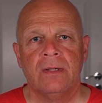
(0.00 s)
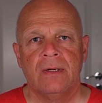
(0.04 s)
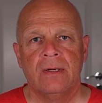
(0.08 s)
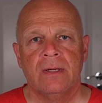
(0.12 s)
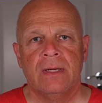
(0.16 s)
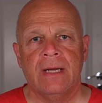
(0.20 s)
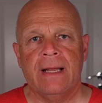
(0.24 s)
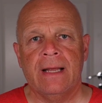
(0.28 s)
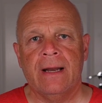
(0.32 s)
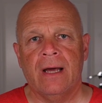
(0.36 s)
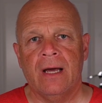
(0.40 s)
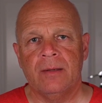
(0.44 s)

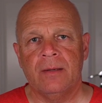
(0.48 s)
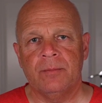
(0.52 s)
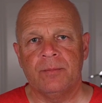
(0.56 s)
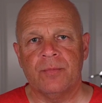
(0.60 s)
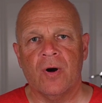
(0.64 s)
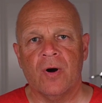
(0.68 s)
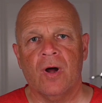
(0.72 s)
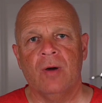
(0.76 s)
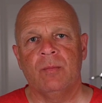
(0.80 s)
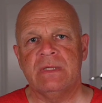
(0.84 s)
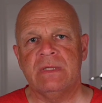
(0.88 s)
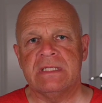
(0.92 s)
And I
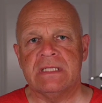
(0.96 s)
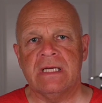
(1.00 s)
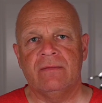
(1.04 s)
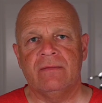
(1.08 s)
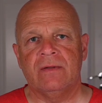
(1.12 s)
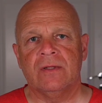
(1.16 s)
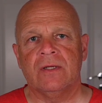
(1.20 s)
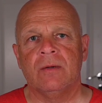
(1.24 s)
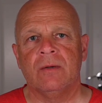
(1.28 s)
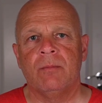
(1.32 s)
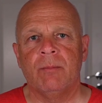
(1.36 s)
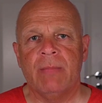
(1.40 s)
promise I
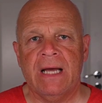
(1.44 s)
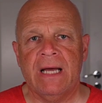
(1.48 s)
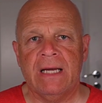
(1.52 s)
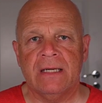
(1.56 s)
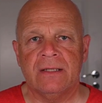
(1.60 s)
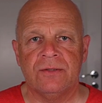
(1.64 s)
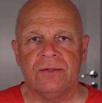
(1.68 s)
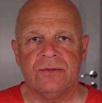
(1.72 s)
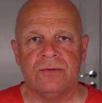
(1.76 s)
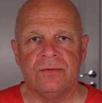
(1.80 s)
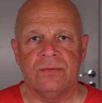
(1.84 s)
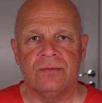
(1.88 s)
will come
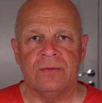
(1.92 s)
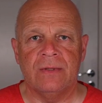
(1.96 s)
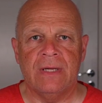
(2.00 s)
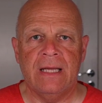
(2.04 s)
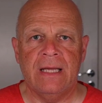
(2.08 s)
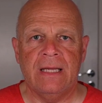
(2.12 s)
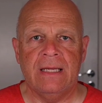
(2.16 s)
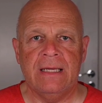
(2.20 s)
back to